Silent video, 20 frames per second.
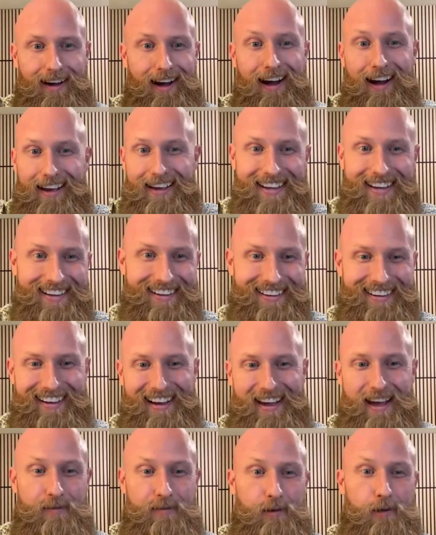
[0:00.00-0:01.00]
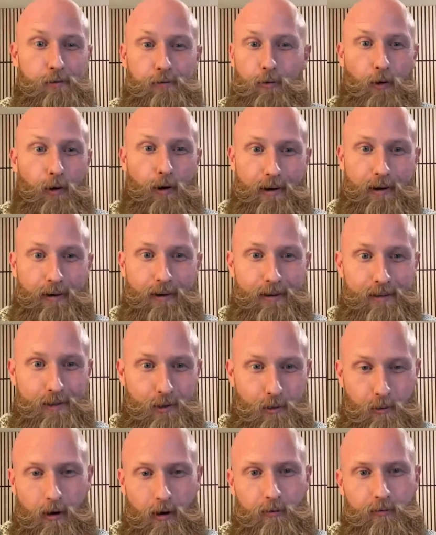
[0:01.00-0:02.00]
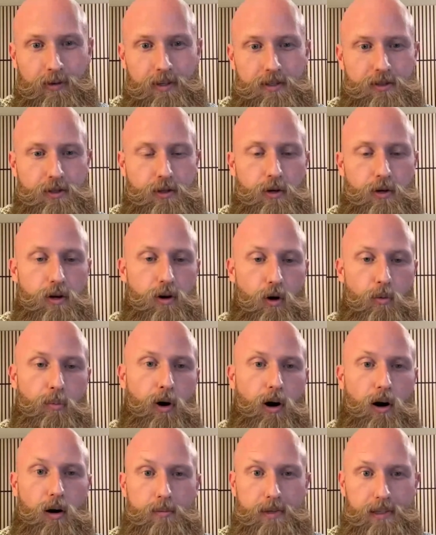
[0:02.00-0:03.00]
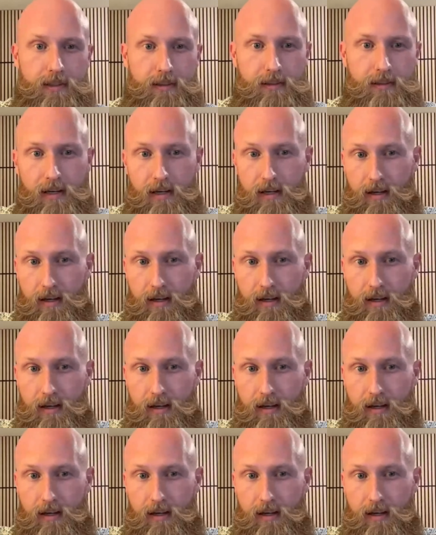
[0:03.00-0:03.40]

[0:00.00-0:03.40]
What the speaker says: I, I have a 400 square foot studio apartment?